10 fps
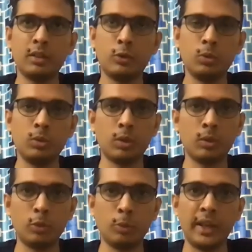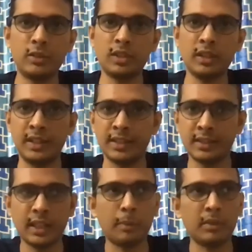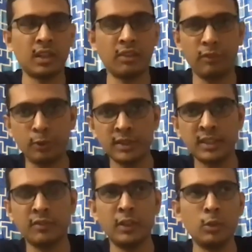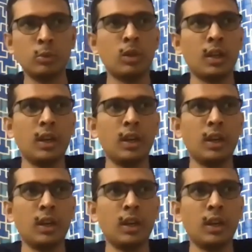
to make sure that it doesn't happen, there are a few things that we do.